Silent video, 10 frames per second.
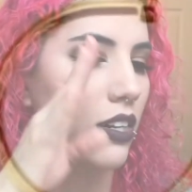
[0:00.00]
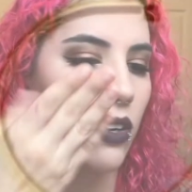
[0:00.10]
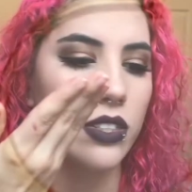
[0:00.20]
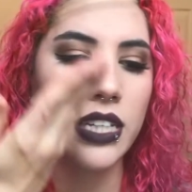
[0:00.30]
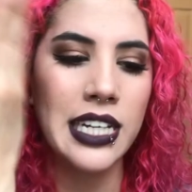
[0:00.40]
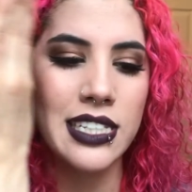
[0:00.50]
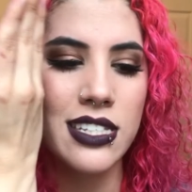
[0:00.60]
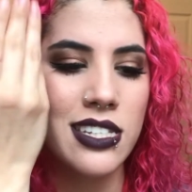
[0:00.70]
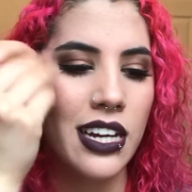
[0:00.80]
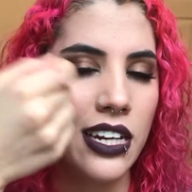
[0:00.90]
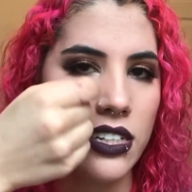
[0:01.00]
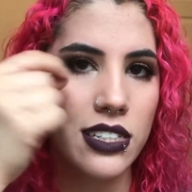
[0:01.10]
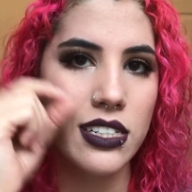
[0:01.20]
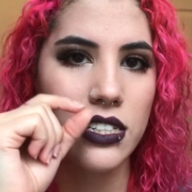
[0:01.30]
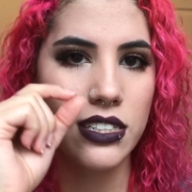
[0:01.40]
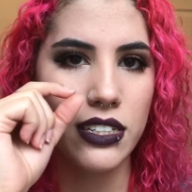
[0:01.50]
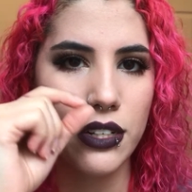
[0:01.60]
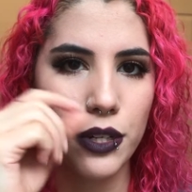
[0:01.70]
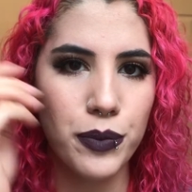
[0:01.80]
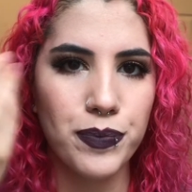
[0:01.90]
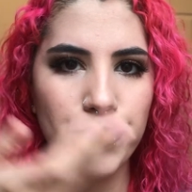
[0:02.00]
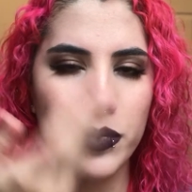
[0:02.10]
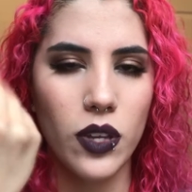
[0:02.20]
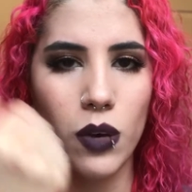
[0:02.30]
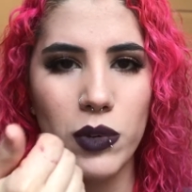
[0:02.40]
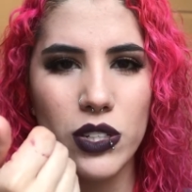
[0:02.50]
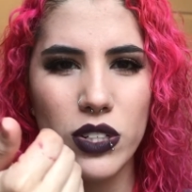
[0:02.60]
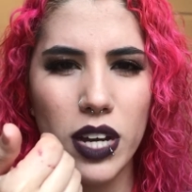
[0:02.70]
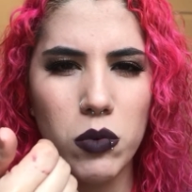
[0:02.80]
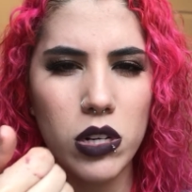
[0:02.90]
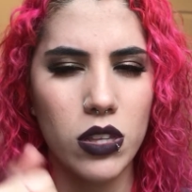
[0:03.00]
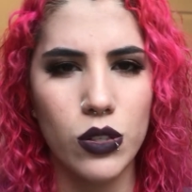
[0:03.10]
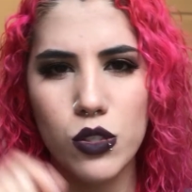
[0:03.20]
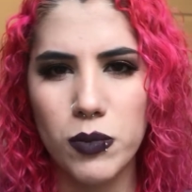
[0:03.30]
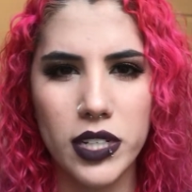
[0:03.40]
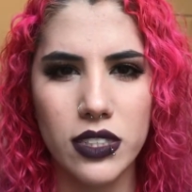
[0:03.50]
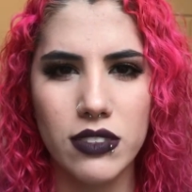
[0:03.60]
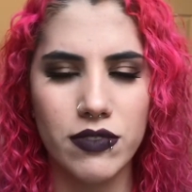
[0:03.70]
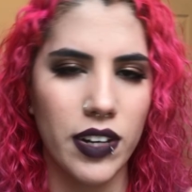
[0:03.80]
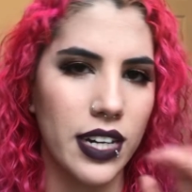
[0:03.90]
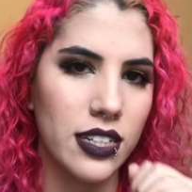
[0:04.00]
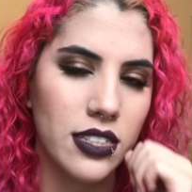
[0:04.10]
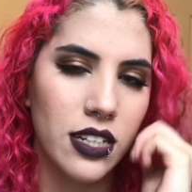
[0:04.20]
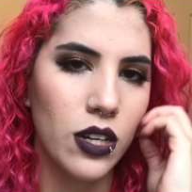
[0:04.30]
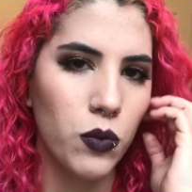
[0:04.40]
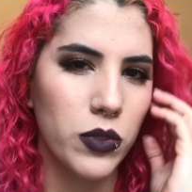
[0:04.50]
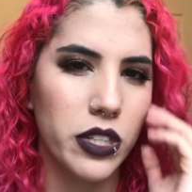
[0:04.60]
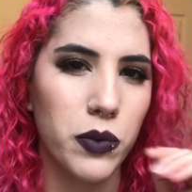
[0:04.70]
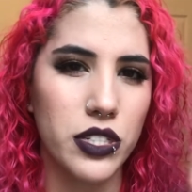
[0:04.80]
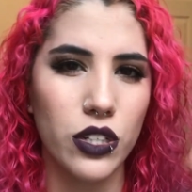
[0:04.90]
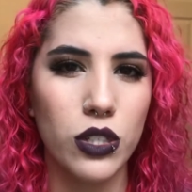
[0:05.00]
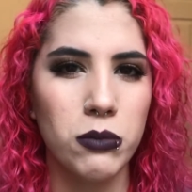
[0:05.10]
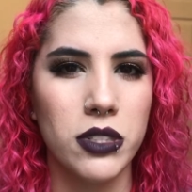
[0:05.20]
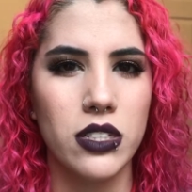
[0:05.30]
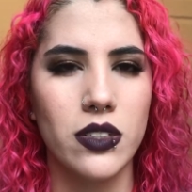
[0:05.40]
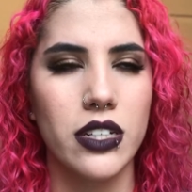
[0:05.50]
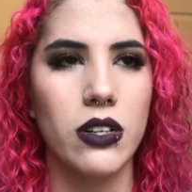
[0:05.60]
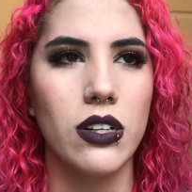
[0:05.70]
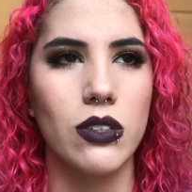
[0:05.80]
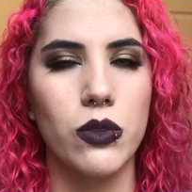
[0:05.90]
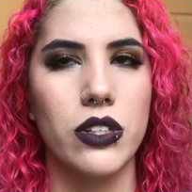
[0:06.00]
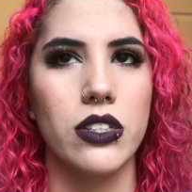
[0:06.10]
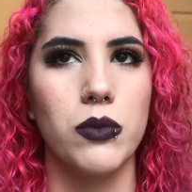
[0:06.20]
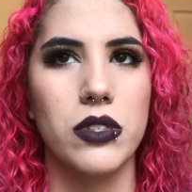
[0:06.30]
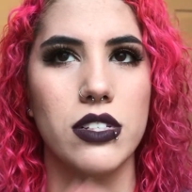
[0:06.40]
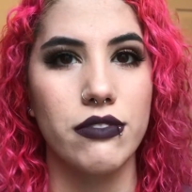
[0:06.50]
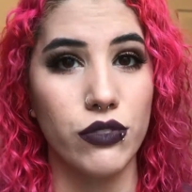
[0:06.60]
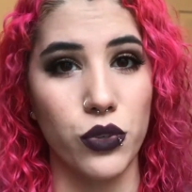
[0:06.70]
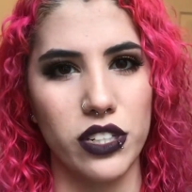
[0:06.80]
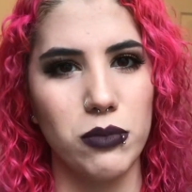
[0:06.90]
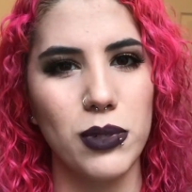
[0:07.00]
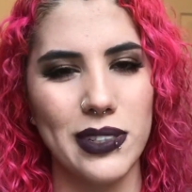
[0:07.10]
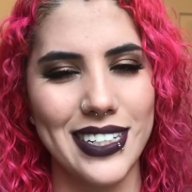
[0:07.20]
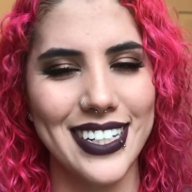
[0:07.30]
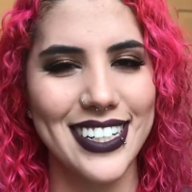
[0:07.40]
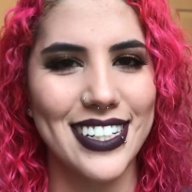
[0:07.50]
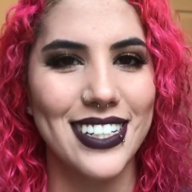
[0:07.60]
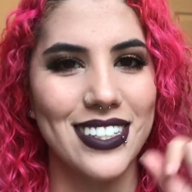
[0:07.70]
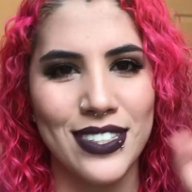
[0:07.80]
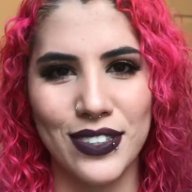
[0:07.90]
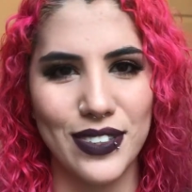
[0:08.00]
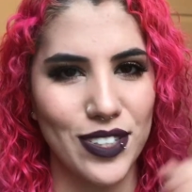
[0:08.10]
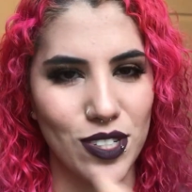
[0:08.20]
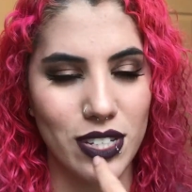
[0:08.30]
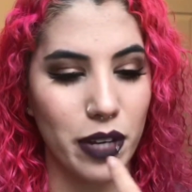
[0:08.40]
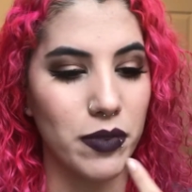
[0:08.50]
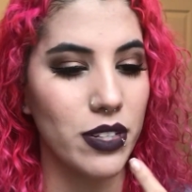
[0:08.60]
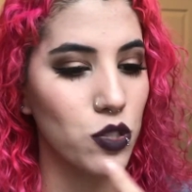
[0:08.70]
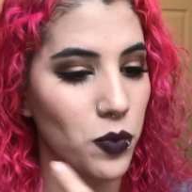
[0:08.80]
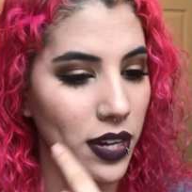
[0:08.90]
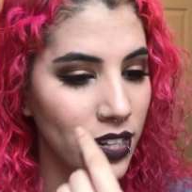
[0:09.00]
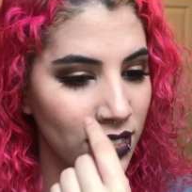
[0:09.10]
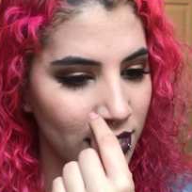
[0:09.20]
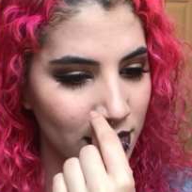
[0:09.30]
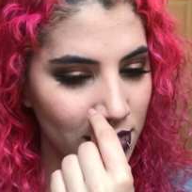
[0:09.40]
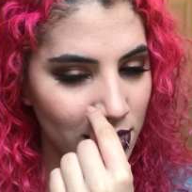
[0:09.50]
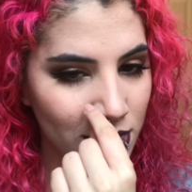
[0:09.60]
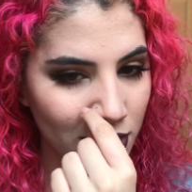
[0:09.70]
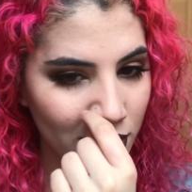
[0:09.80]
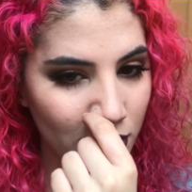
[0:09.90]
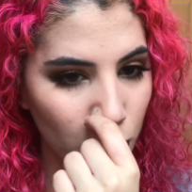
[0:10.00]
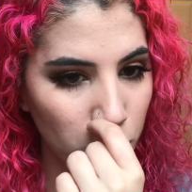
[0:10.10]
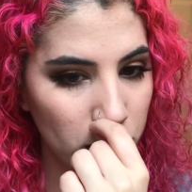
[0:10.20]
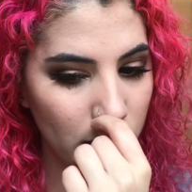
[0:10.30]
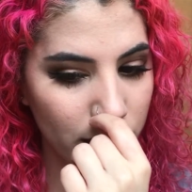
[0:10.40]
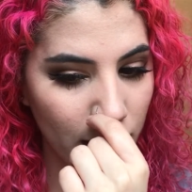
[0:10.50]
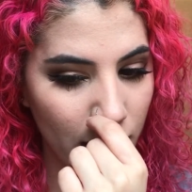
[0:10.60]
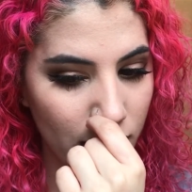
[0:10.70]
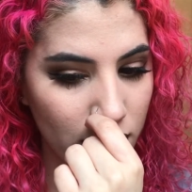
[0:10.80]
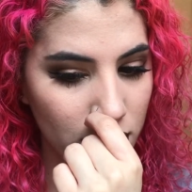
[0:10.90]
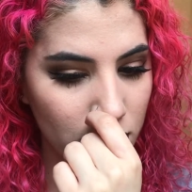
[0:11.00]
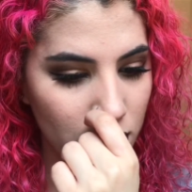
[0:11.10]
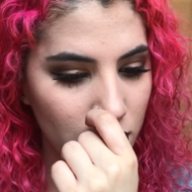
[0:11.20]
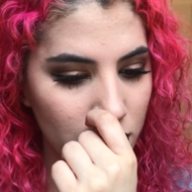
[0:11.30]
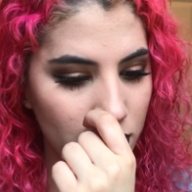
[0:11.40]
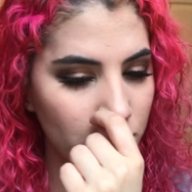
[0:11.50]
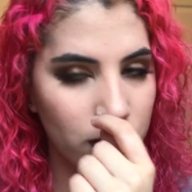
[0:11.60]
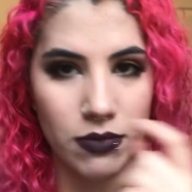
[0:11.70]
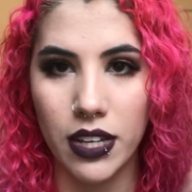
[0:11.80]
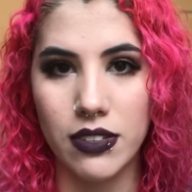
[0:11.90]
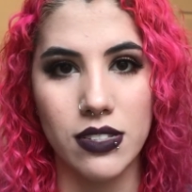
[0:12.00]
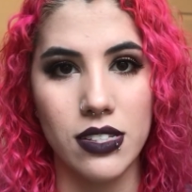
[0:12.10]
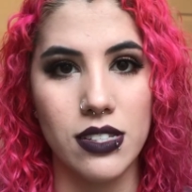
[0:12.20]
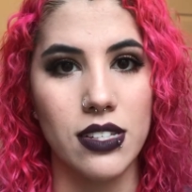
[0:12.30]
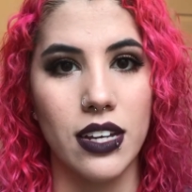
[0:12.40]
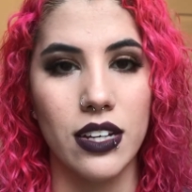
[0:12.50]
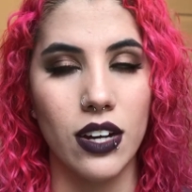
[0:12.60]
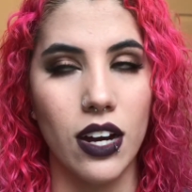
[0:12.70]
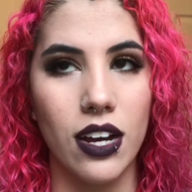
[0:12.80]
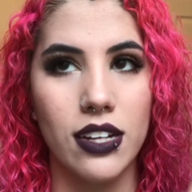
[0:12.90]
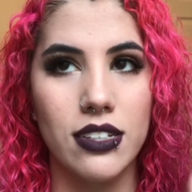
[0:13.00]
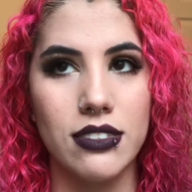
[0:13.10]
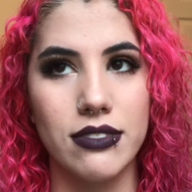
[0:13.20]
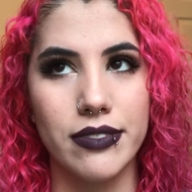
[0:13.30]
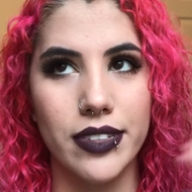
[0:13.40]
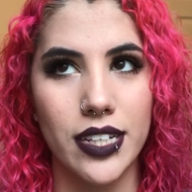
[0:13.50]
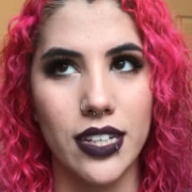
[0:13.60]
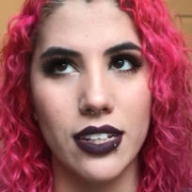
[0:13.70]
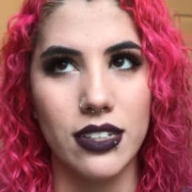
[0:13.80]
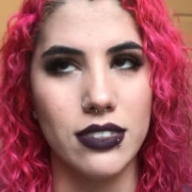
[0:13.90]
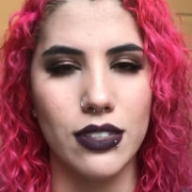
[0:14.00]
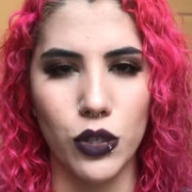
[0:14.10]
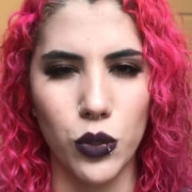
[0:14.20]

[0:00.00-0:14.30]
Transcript: on the inside, you know. I wanted to get one of those, but I didn't find one that was a good material or that was affordable, so I just kept this one. This is like the hoop that I've had since I got the